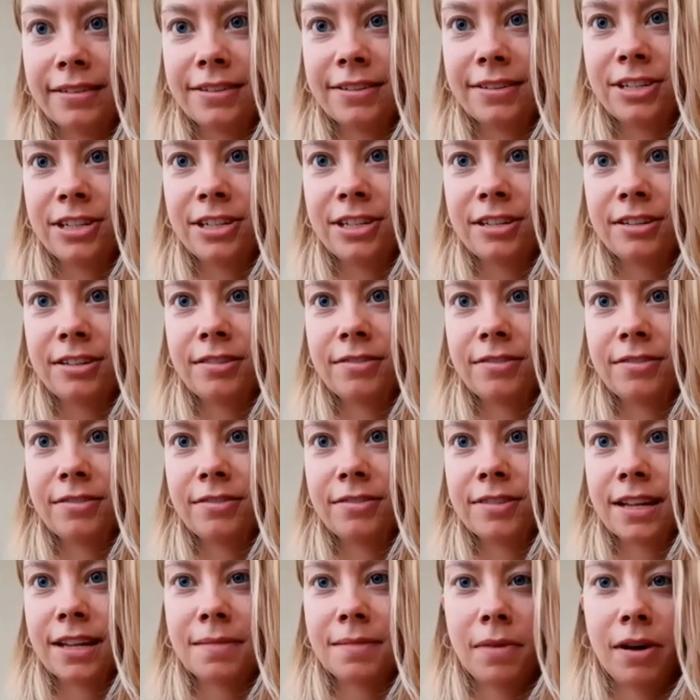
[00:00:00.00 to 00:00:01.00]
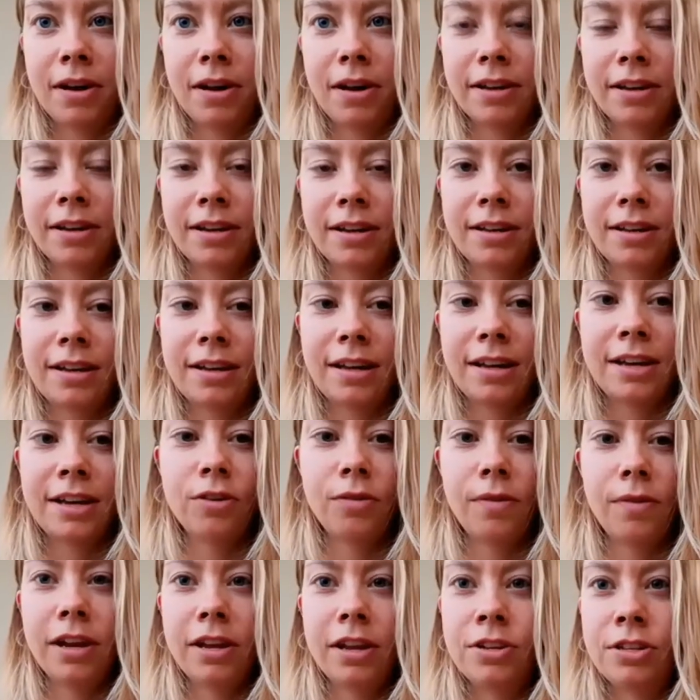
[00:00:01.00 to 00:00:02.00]
She was like, Monika, I
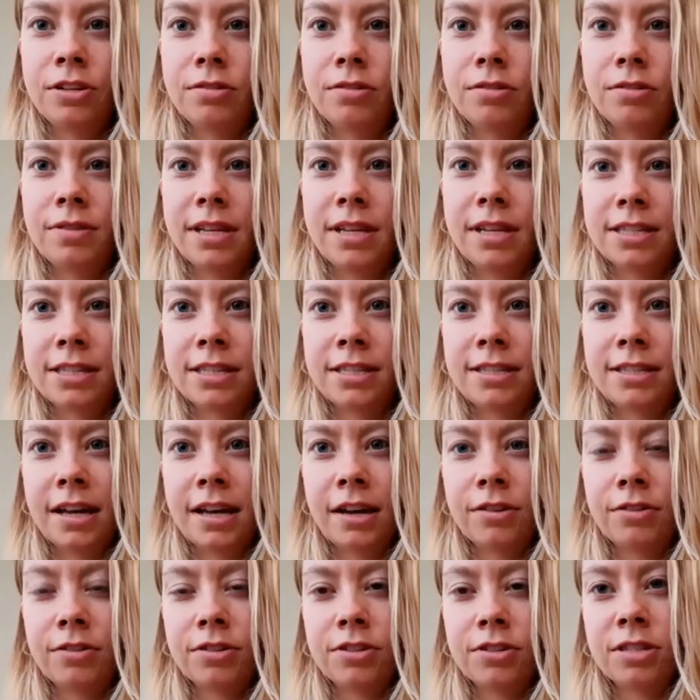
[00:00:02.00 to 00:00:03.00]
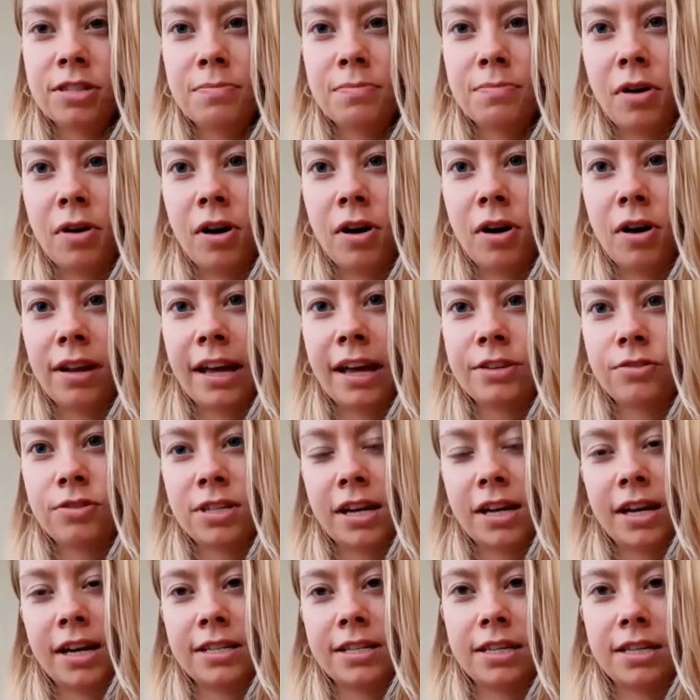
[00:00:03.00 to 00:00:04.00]
don't want to do these subtle, small
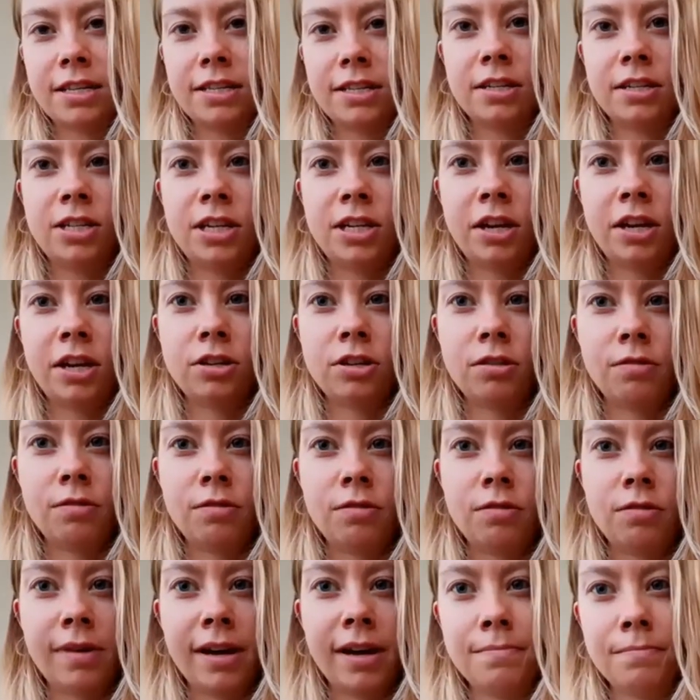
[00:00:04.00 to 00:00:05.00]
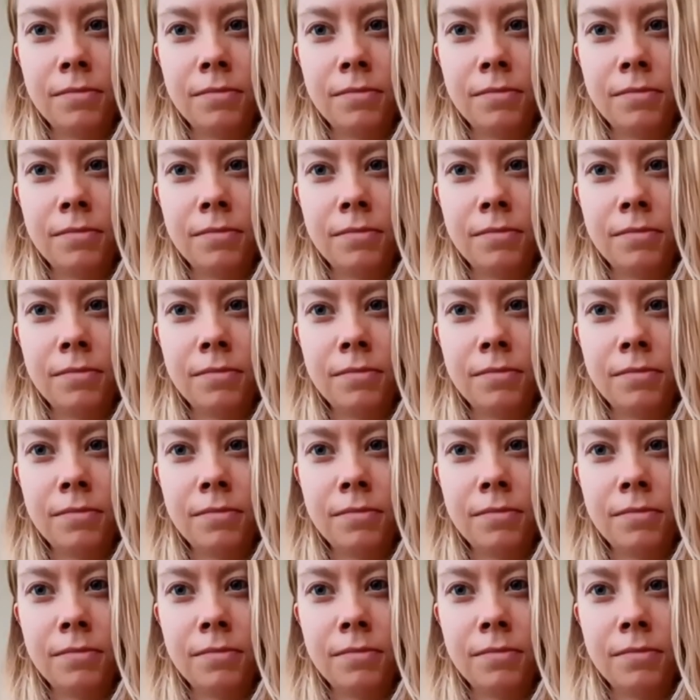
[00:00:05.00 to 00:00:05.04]
exercises to change the way I'm